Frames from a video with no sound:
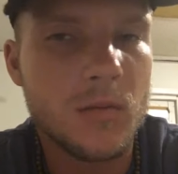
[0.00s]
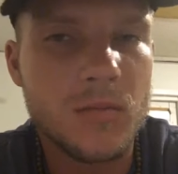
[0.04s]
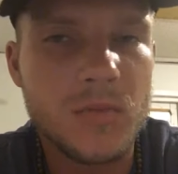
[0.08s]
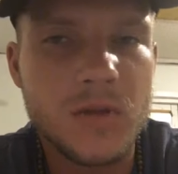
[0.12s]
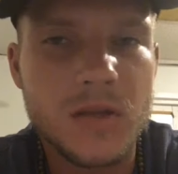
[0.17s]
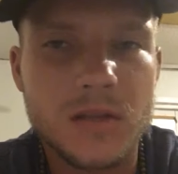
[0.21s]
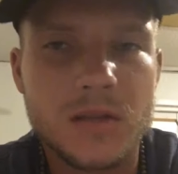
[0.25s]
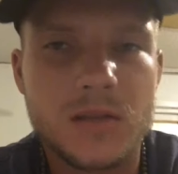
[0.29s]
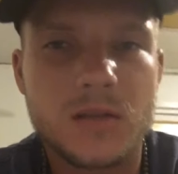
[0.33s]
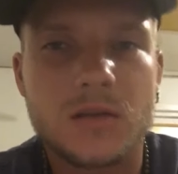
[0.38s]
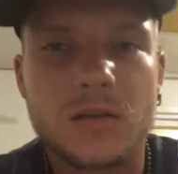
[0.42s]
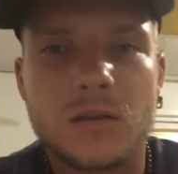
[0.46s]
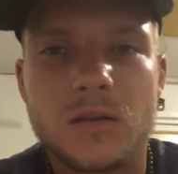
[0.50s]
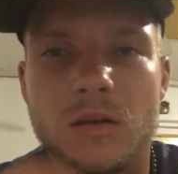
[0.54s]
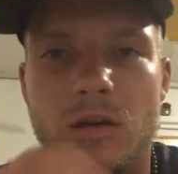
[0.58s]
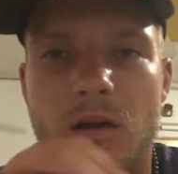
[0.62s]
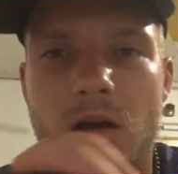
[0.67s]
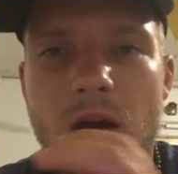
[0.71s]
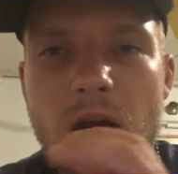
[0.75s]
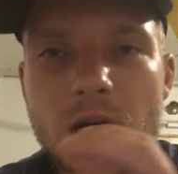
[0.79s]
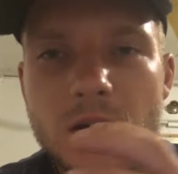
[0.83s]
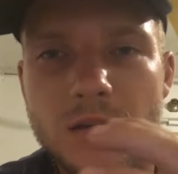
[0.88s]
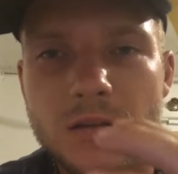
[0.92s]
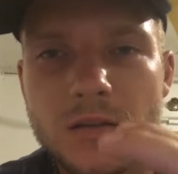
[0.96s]
It's
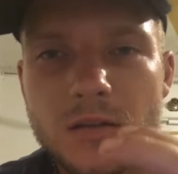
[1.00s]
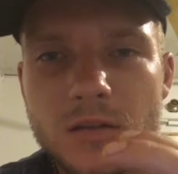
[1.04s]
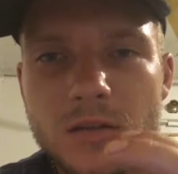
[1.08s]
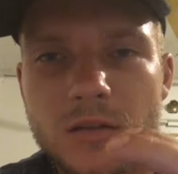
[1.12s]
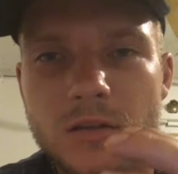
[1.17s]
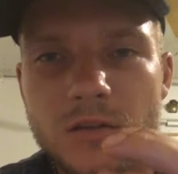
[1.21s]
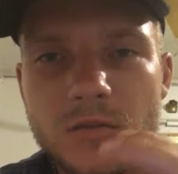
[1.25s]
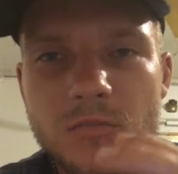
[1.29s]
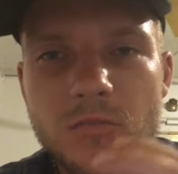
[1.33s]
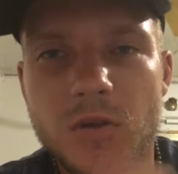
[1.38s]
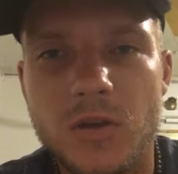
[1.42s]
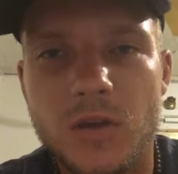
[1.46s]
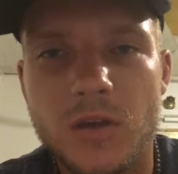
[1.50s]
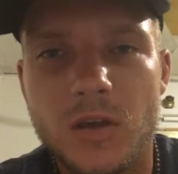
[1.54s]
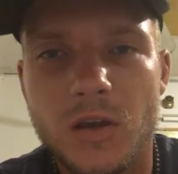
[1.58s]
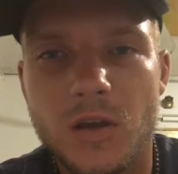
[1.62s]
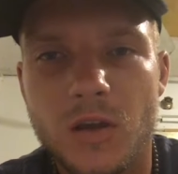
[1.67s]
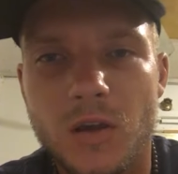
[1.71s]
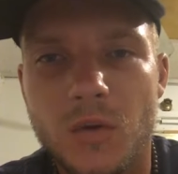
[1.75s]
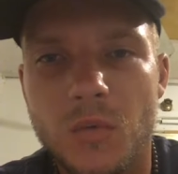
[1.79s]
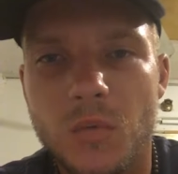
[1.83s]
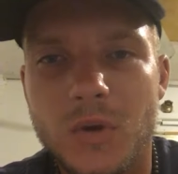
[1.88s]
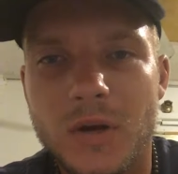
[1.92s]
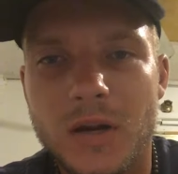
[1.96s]
us
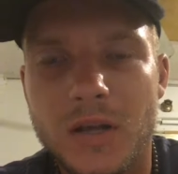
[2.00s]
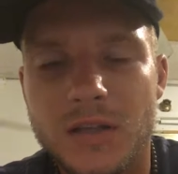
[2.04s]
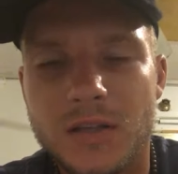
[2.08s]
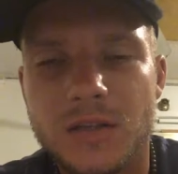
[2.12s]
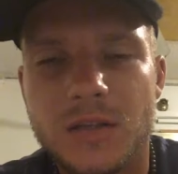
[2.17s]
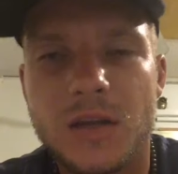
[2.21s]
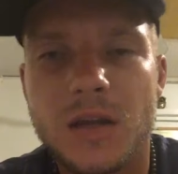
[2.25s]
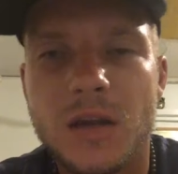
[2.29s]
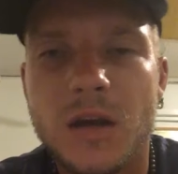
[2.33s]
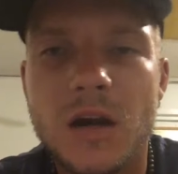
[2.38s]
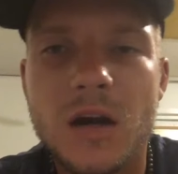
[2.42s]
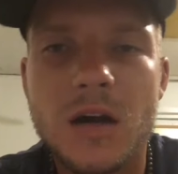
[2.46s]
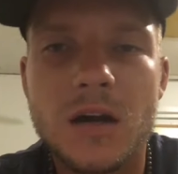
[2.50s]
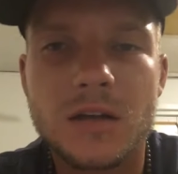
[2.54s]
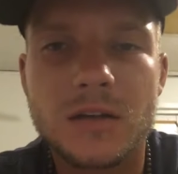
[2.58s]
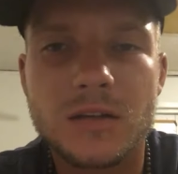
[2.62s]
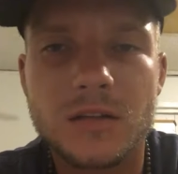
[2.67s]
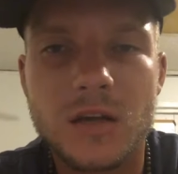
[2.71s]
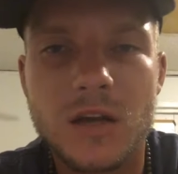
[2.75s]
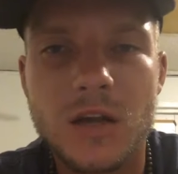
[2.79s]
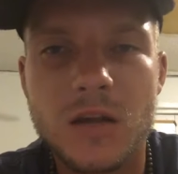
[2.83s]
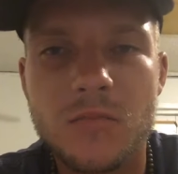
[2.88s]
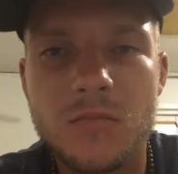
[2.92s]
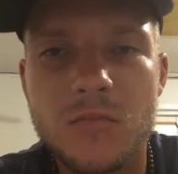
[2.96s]
speaking, and when I say
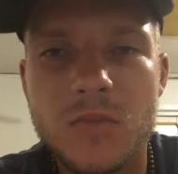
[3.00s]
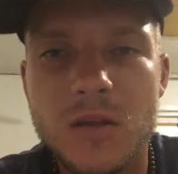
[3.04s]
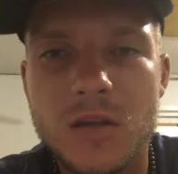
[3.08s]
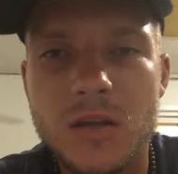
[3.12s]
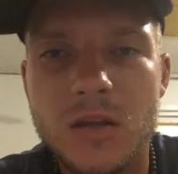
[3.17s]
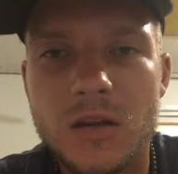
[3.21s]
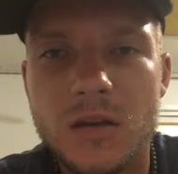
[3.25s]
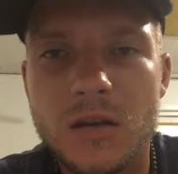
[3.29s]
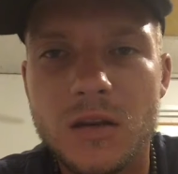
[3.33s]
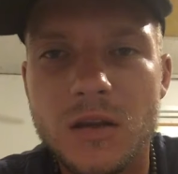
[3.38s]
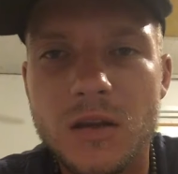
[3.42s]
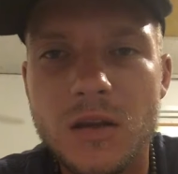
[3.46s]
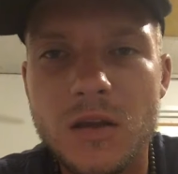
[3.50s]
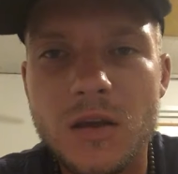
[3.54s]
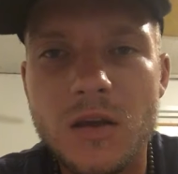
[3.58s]
us, I mean